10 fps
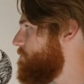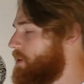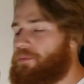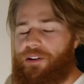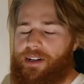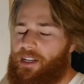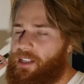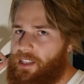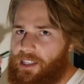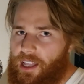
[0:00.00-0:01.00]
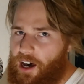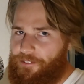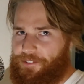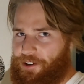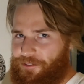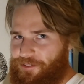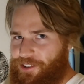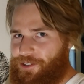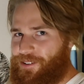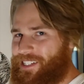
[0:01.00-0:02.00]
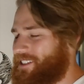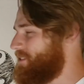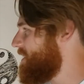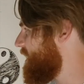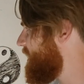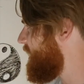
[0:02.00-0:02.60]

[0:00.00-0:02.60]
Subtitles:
people are gonna love you for doing something like